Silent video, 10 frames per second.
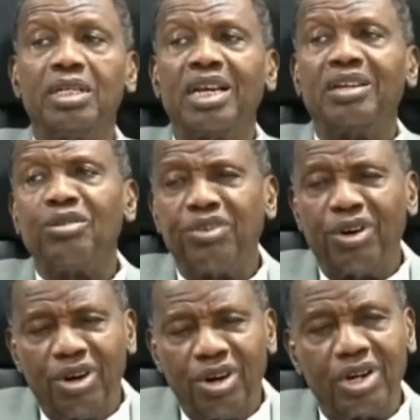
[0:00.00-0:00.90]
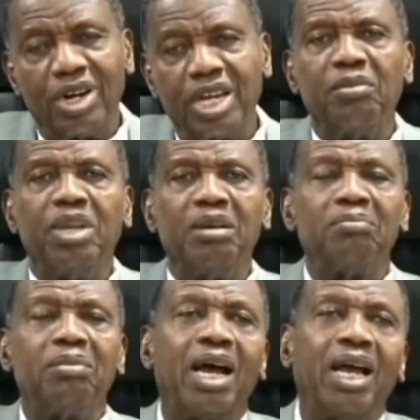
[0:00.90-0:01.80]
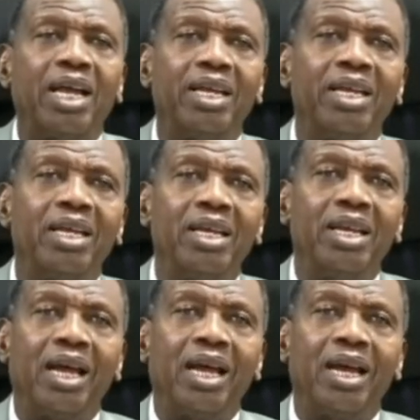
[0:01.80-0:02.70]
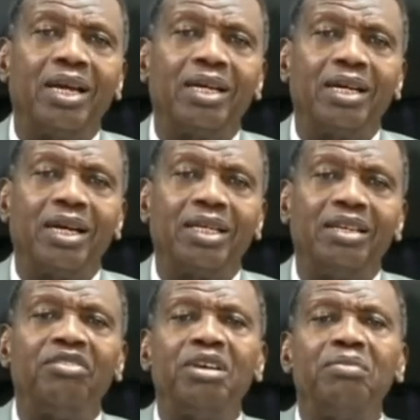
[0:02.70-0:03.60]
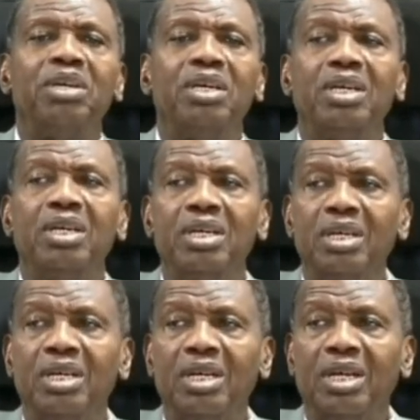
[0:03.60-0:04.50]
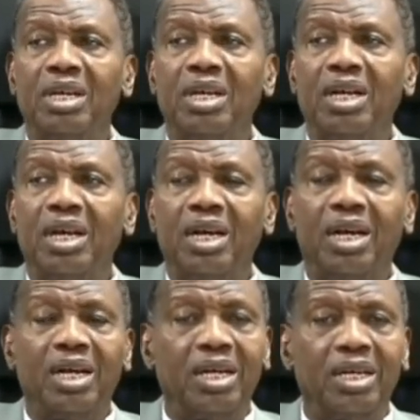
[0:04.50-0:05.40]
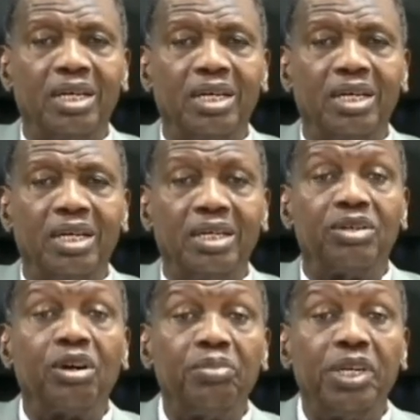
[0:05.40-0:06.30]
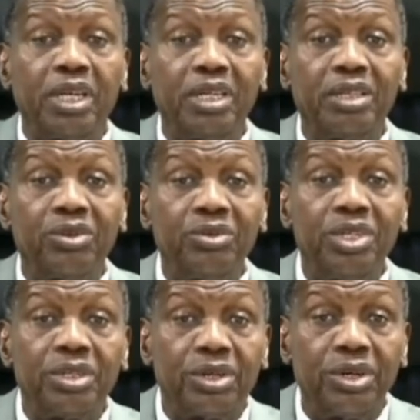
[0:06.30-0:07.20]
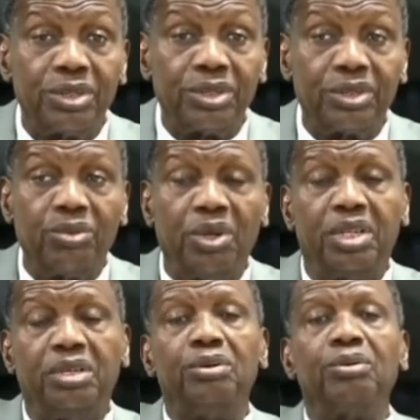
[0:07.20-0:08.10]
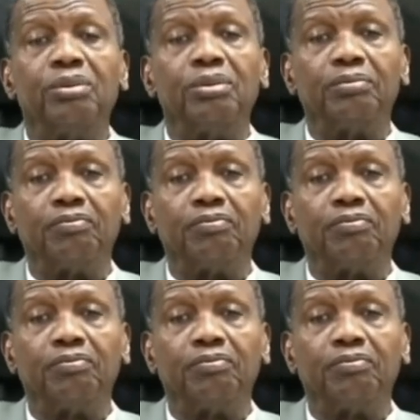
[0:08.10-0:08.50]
Thank you for honoring me by giving me a topic to discuss with you.